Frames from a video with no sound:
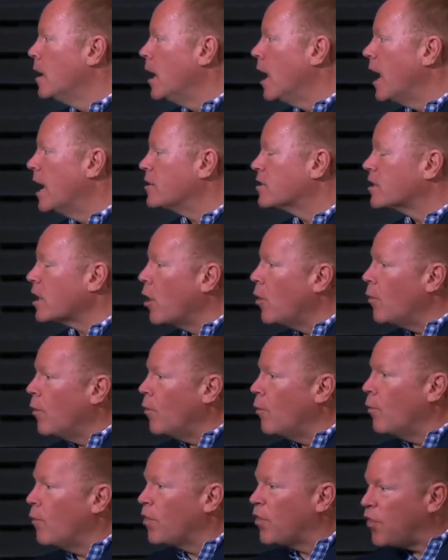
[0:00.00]
And so,
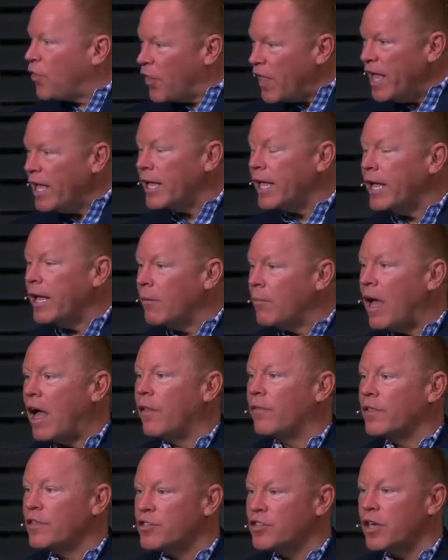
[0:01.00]
thinking
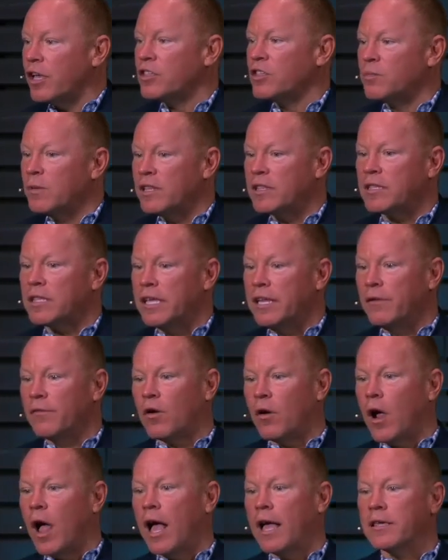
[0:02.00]
about the judgment seat of
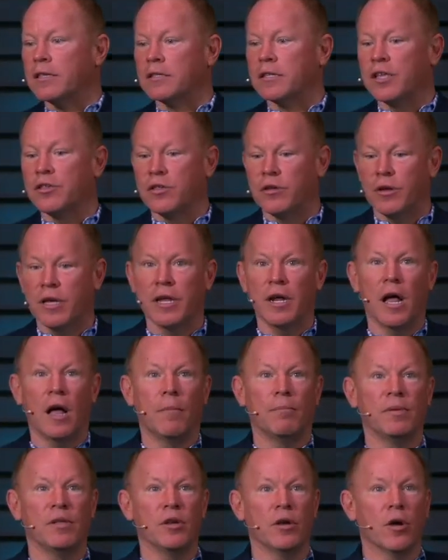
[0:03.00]
Christ as you get
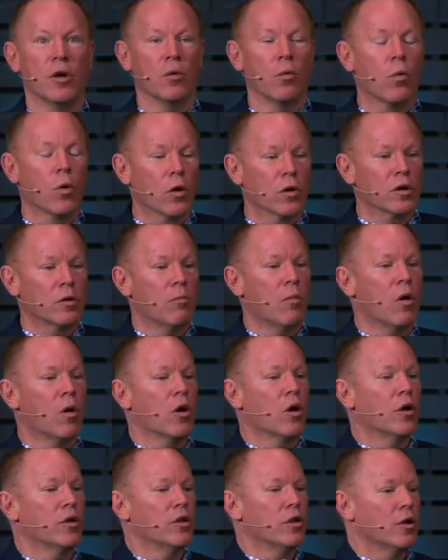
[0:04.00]
up and you go to work
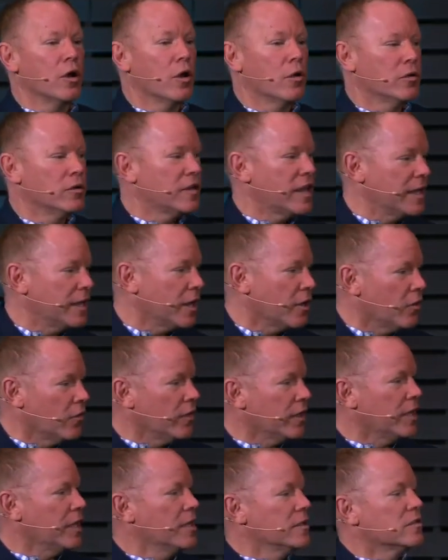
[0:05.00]
tomorrow, you go take care of
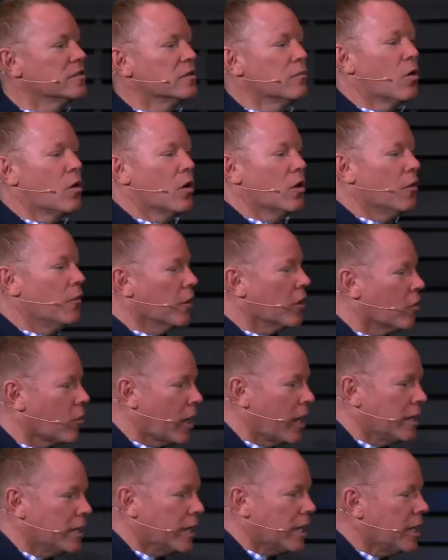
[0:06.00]
the kids tomorrow, the
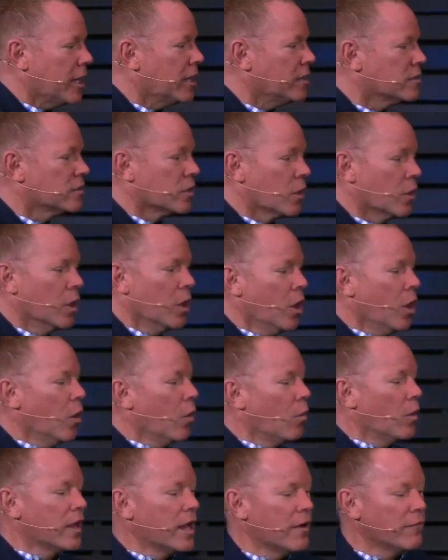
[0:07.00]
grandkids, or
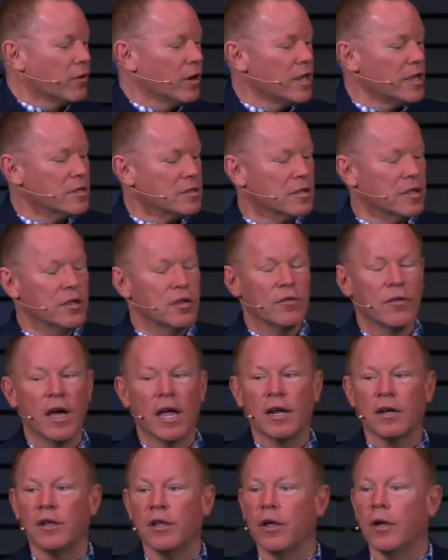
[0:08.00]
whatever it is that you've
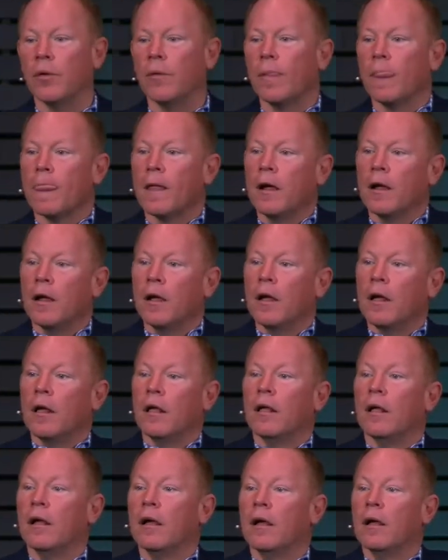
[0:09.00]
got to do,
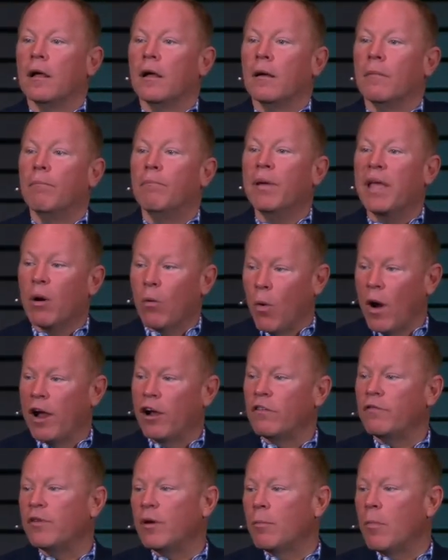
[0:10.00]
be
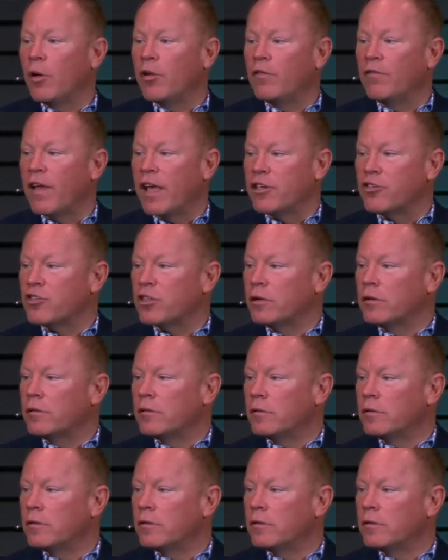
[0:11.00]
aware of your motivation.